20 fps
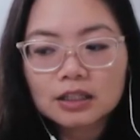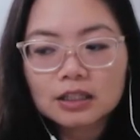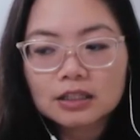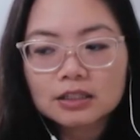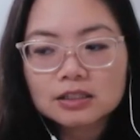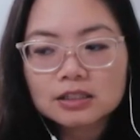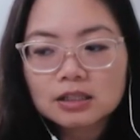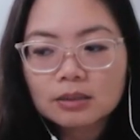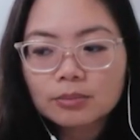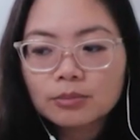
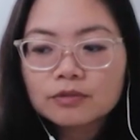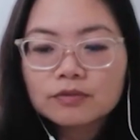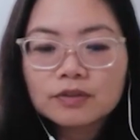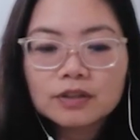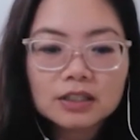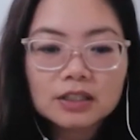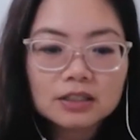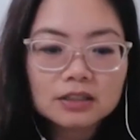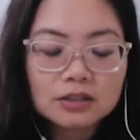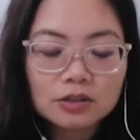some of
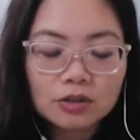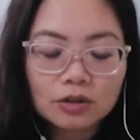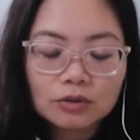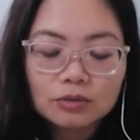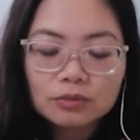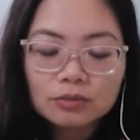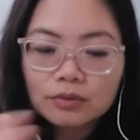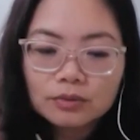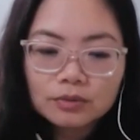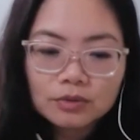it,
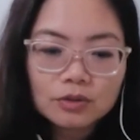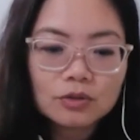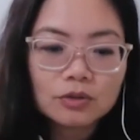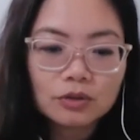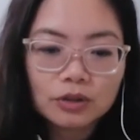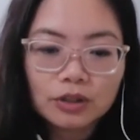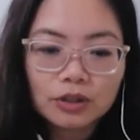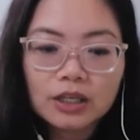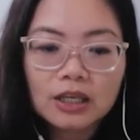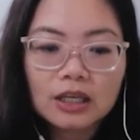
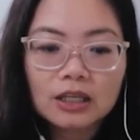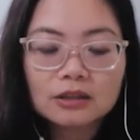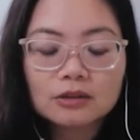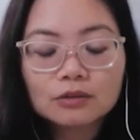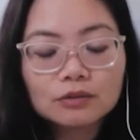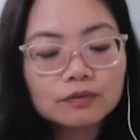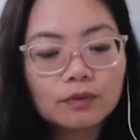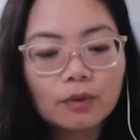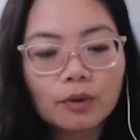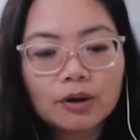you're looking at the
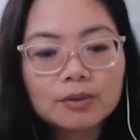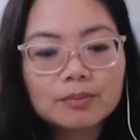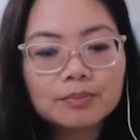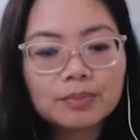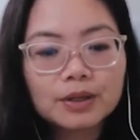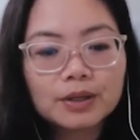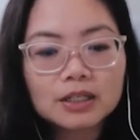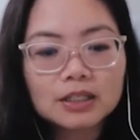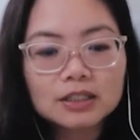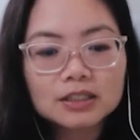form,
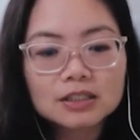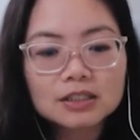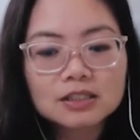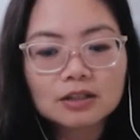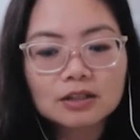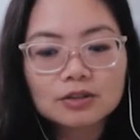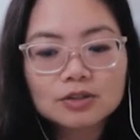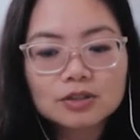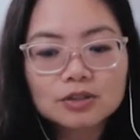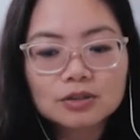but it's
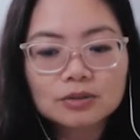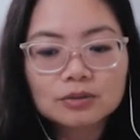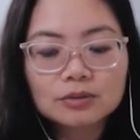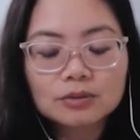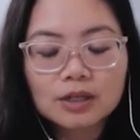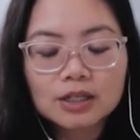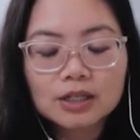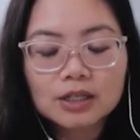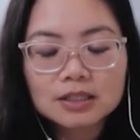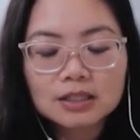
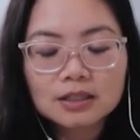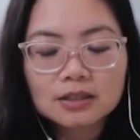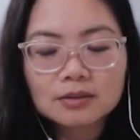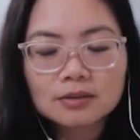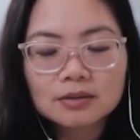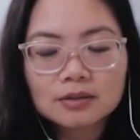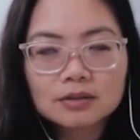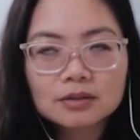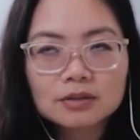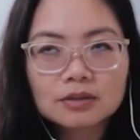also, as
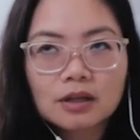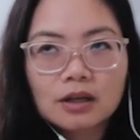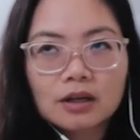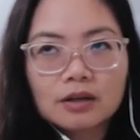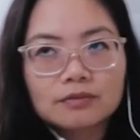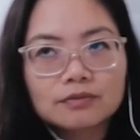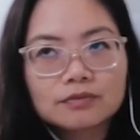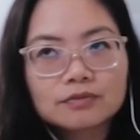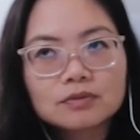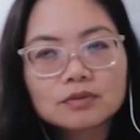I
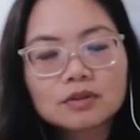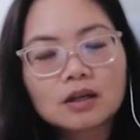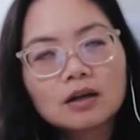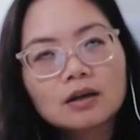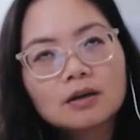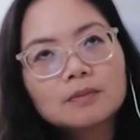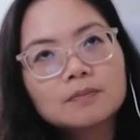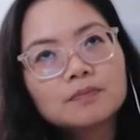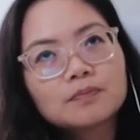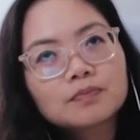talk
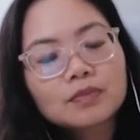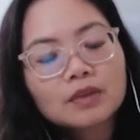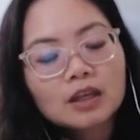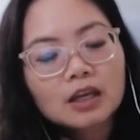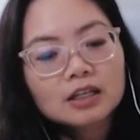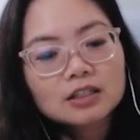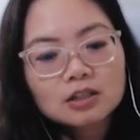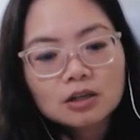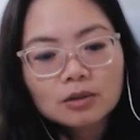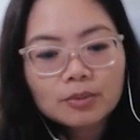
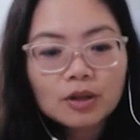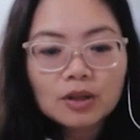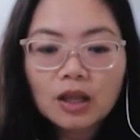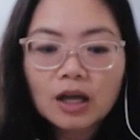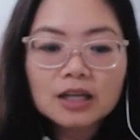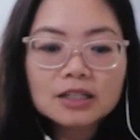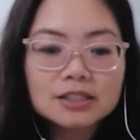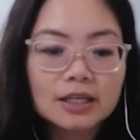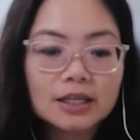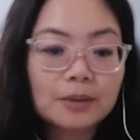about a
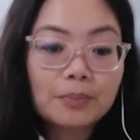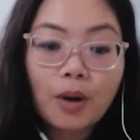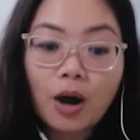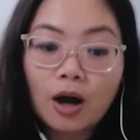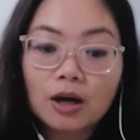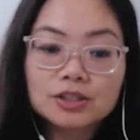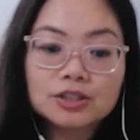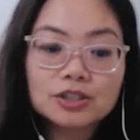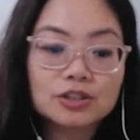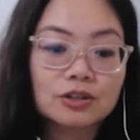lot, is like
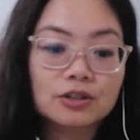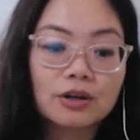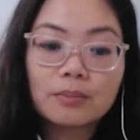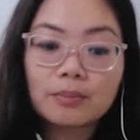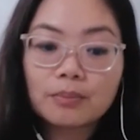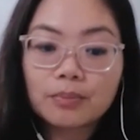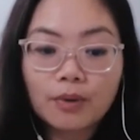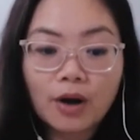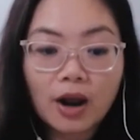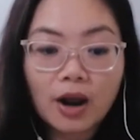posture
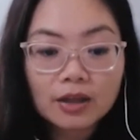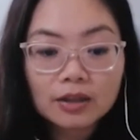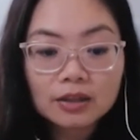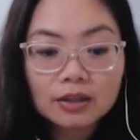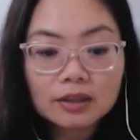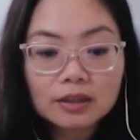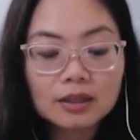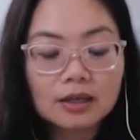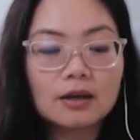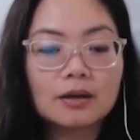and
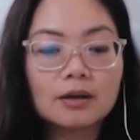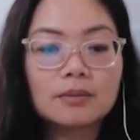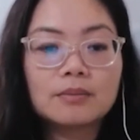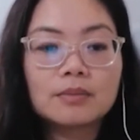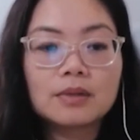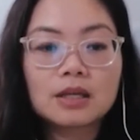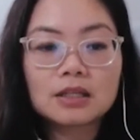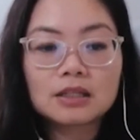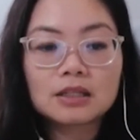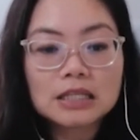breath
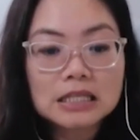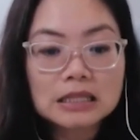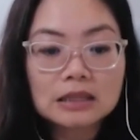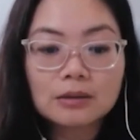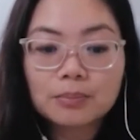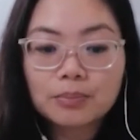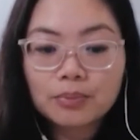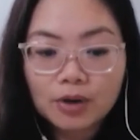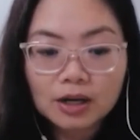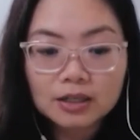in
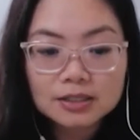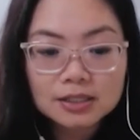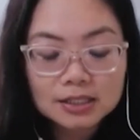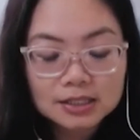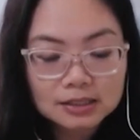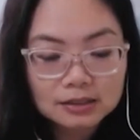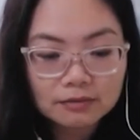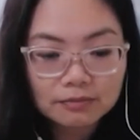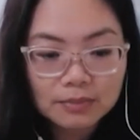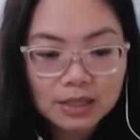the
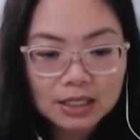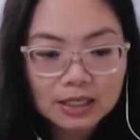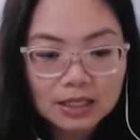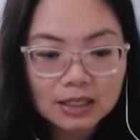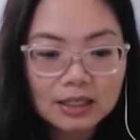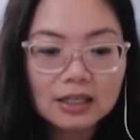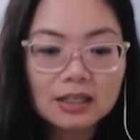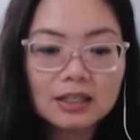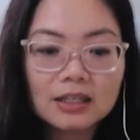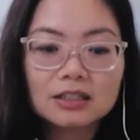process of
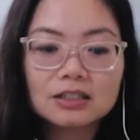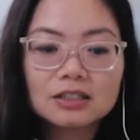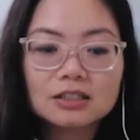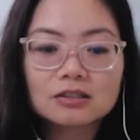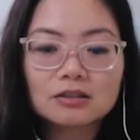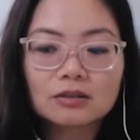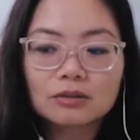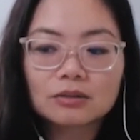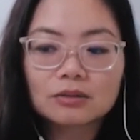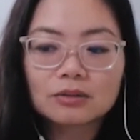making it. And
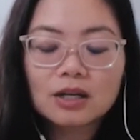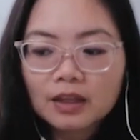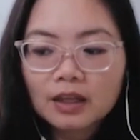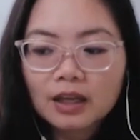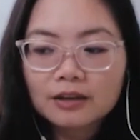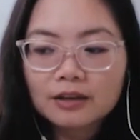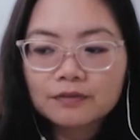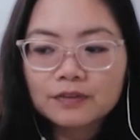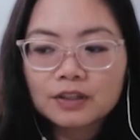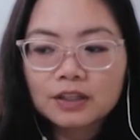so
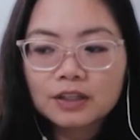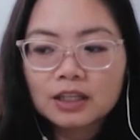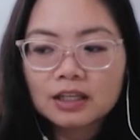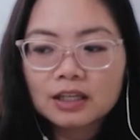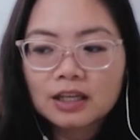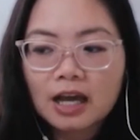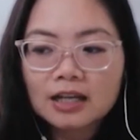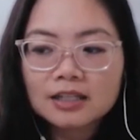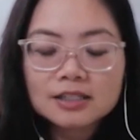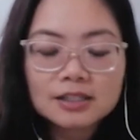I feel
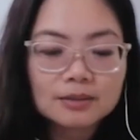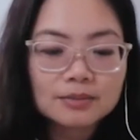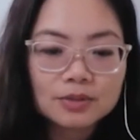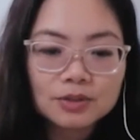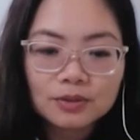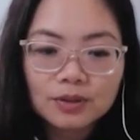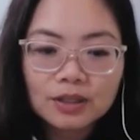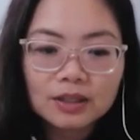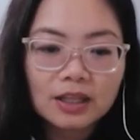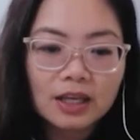like as I'm
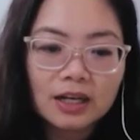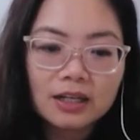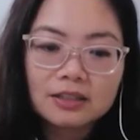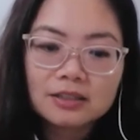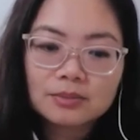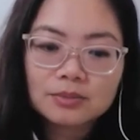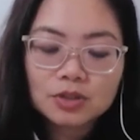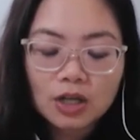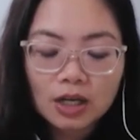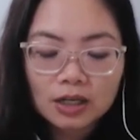doing that, as
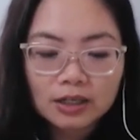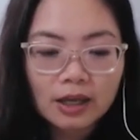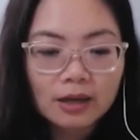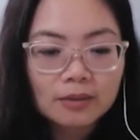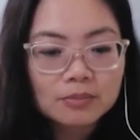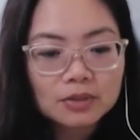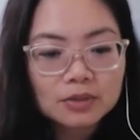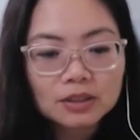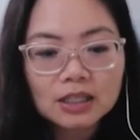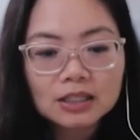I'm trying to
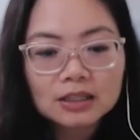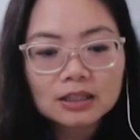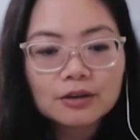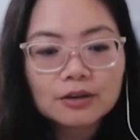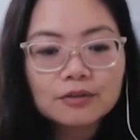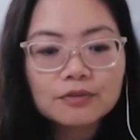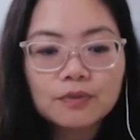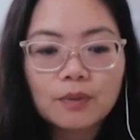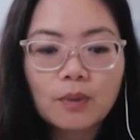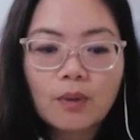emulate
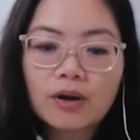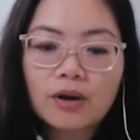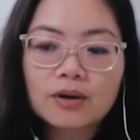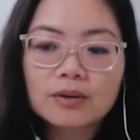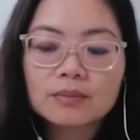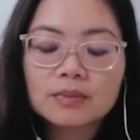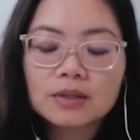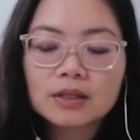that form,